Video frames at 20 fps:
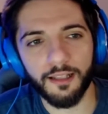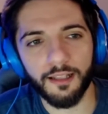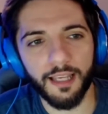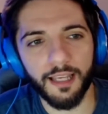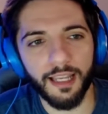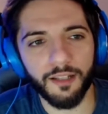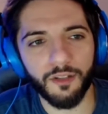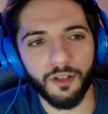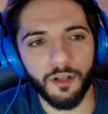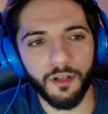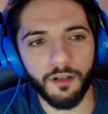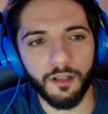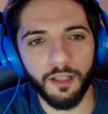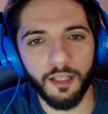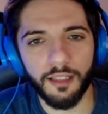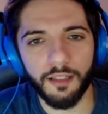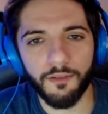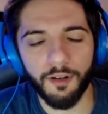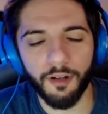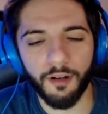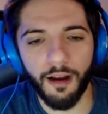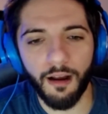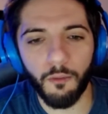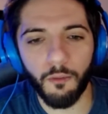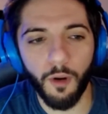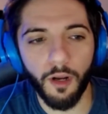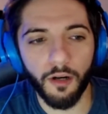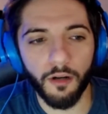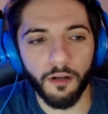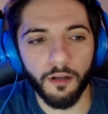let's answer, and let's figure
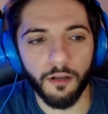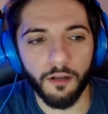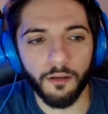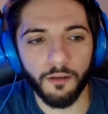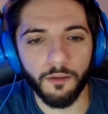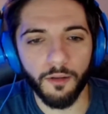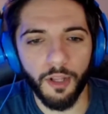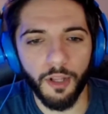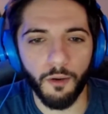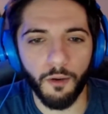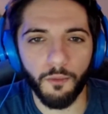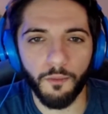out what are,